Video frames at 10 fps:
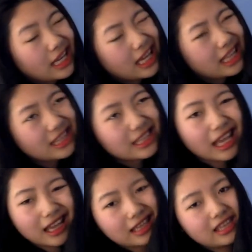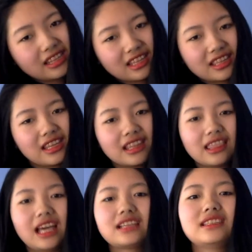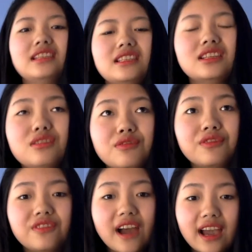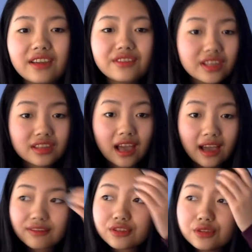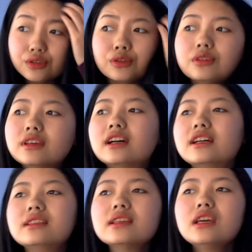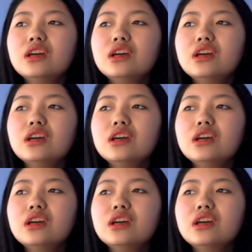at 9 and then it lasted till 5 in the afternoon because